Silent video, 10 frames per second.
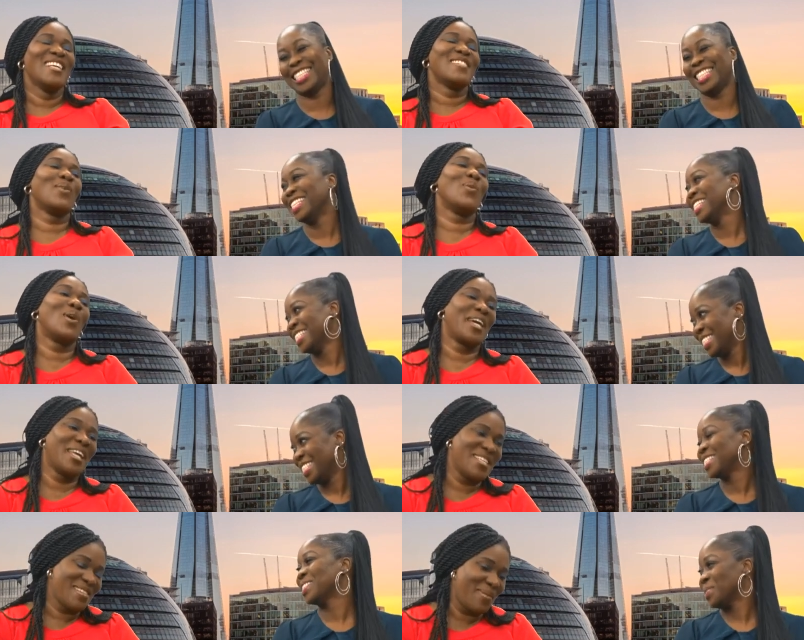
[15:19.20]
Speaker 1: so walking
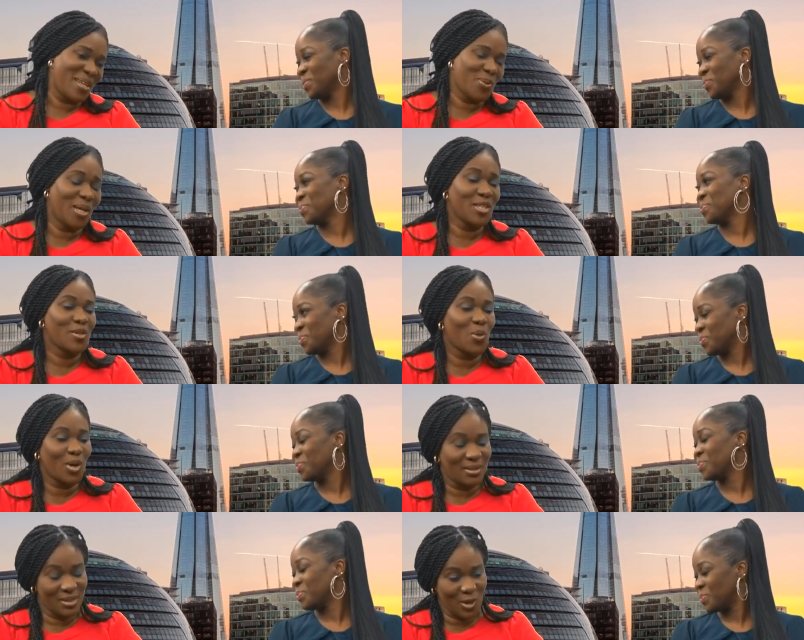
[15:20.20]
is the best one just
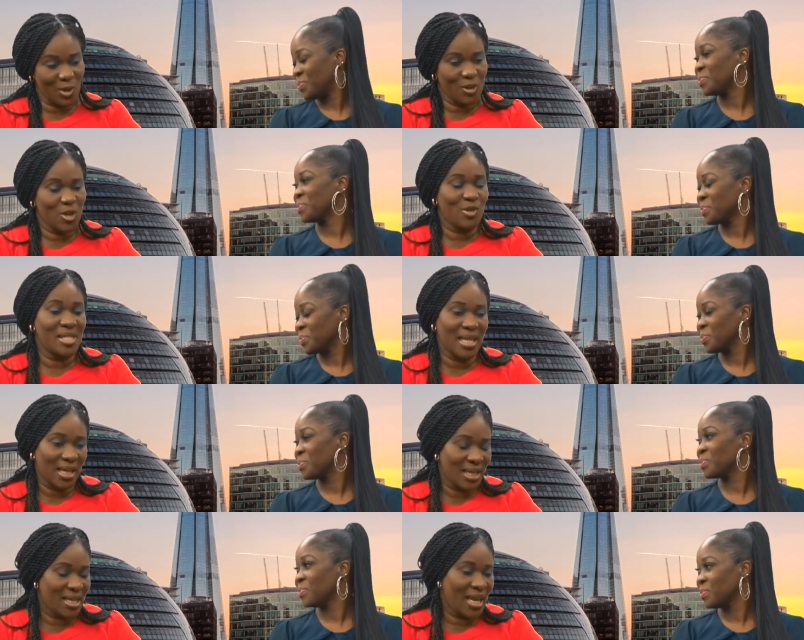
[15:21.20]
walk you know your street and
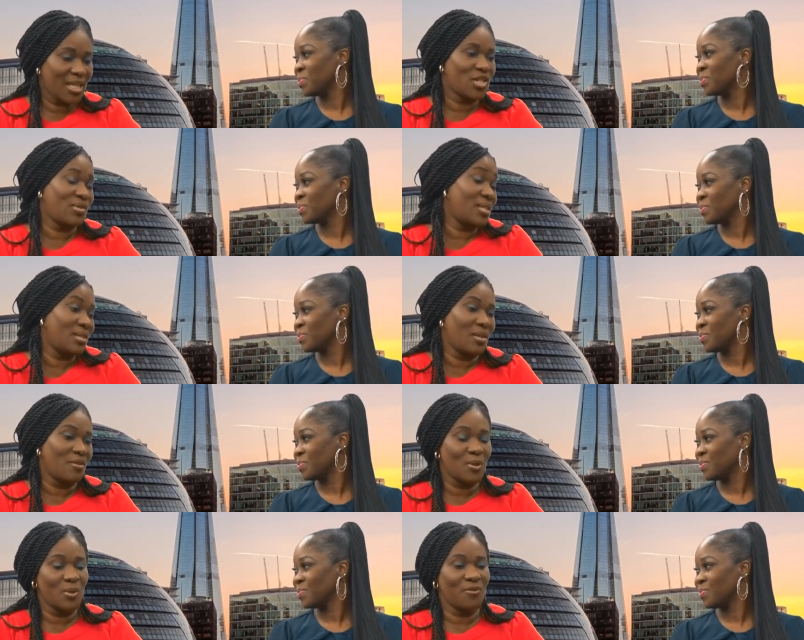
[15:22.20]
then the next street you know if
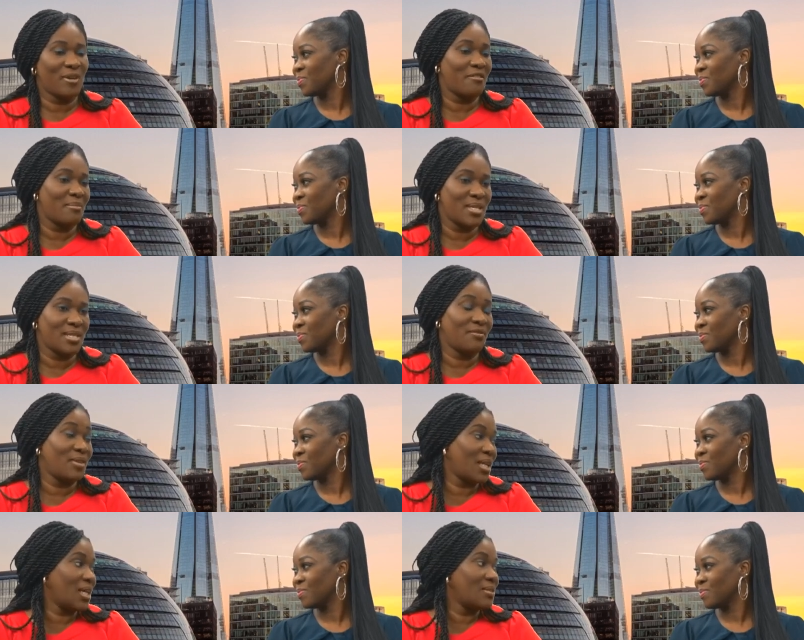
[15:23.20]
you do five minutes every
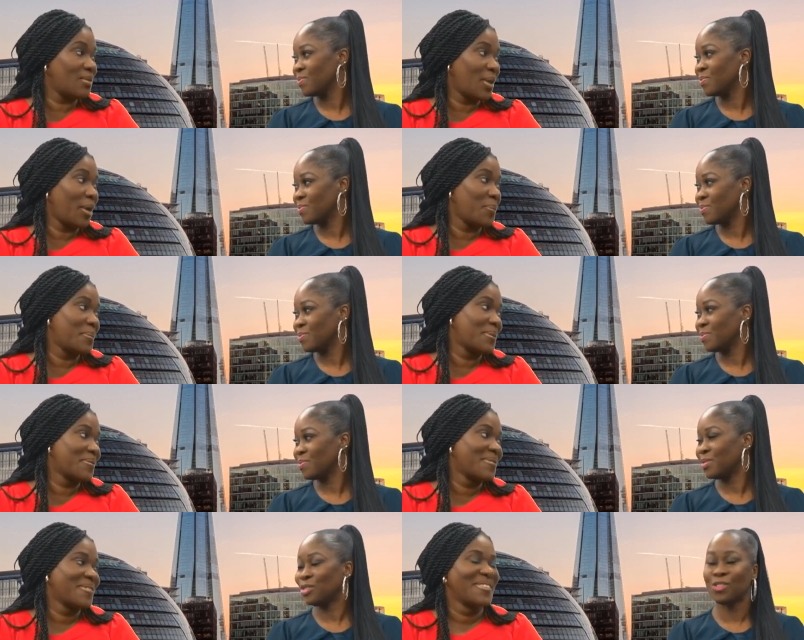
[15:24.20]
day it would help
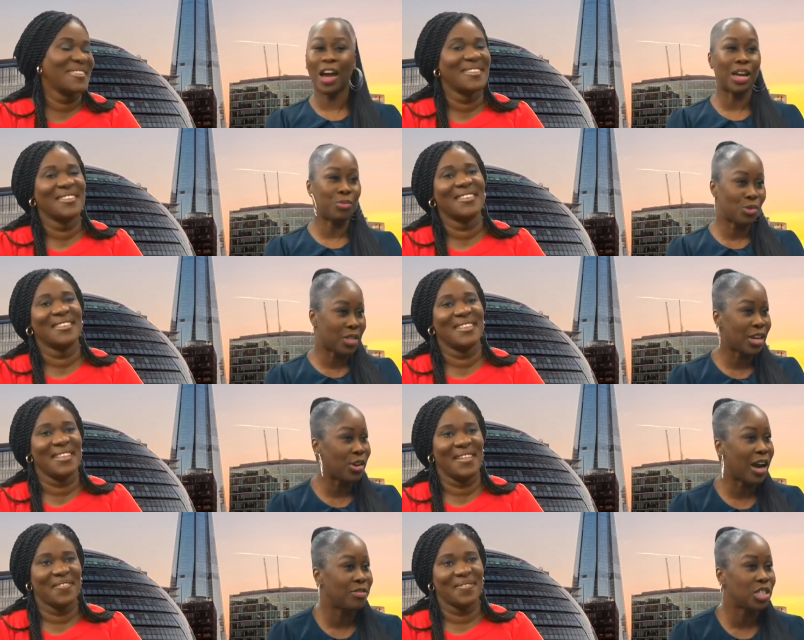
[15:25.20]
Speaker 2: Great. Well, there you
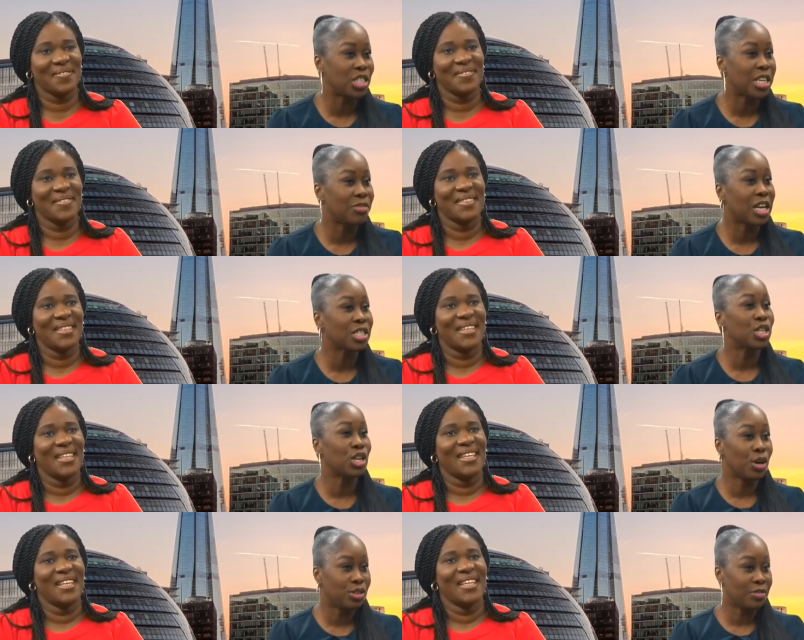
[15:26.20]
have it. She's given us
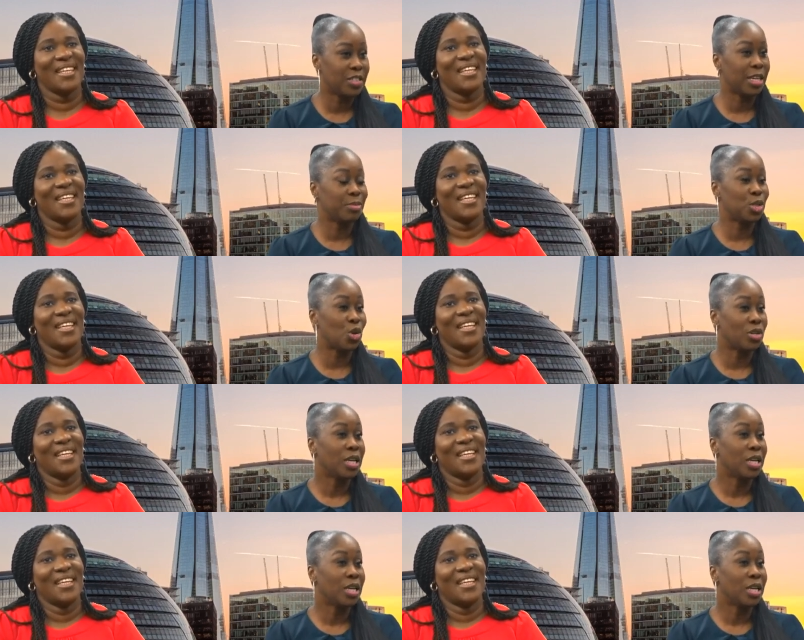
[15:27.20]
loads of tips on